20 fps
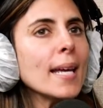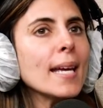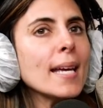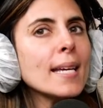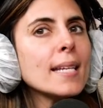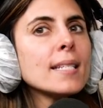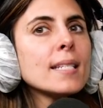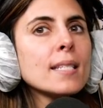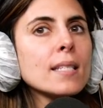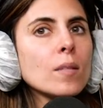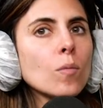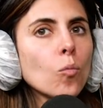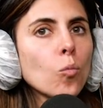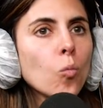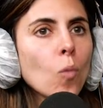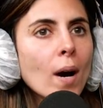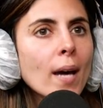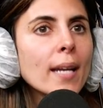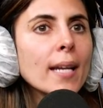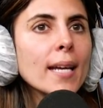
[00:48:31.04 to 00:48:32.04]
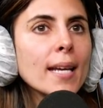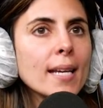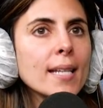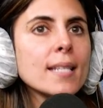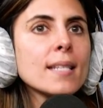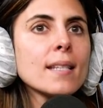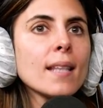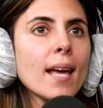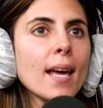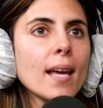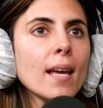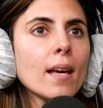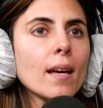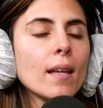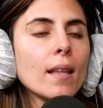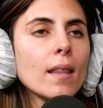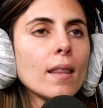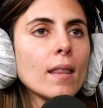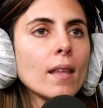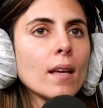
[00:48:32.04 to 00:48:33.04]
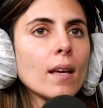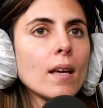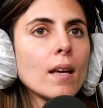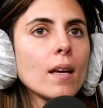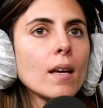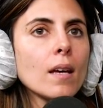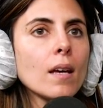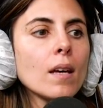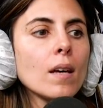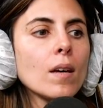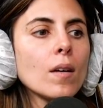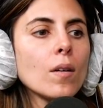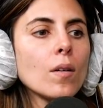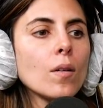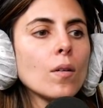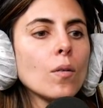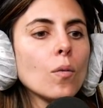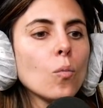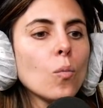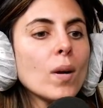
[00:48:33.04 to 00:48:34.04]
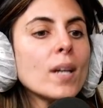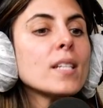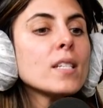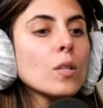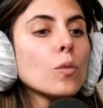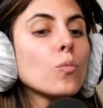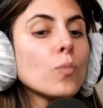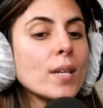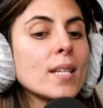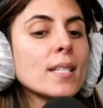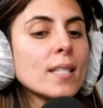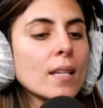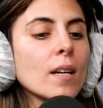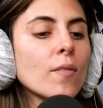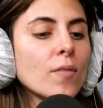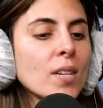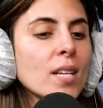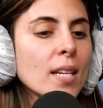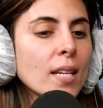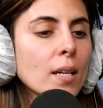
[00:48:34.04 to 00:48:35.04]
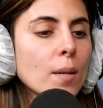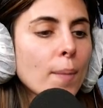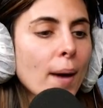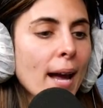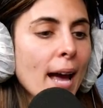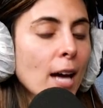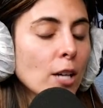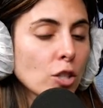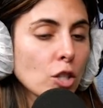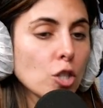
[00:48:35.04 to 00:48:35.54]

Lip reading: is like what is the reason of needing to buy a house?